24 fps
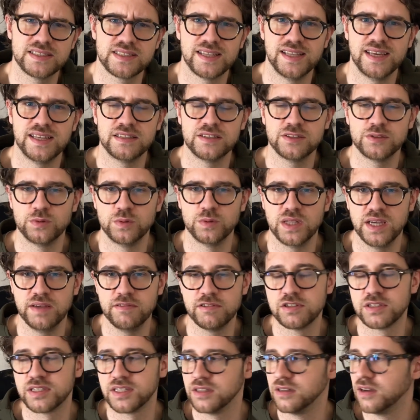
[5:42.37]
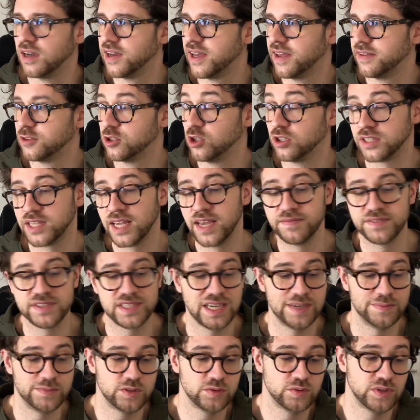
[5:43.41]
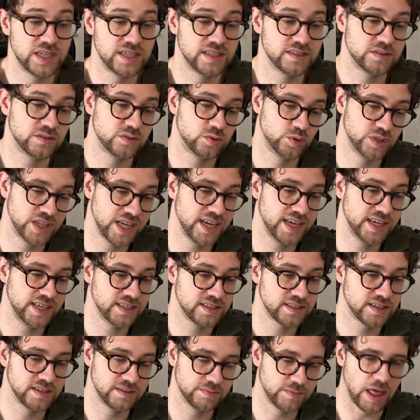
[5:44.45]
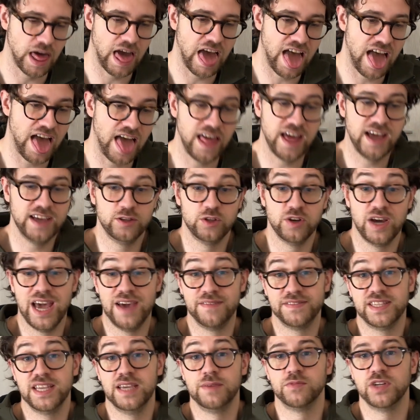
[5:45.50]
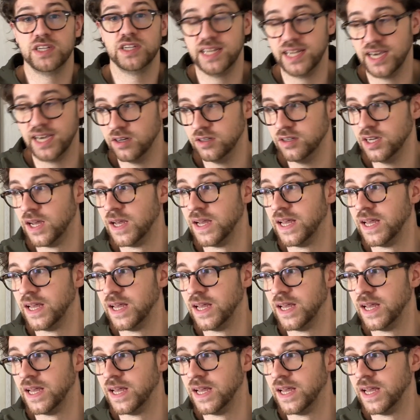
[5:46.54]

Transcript: later today because I don't have time to not today. I don't have time right now.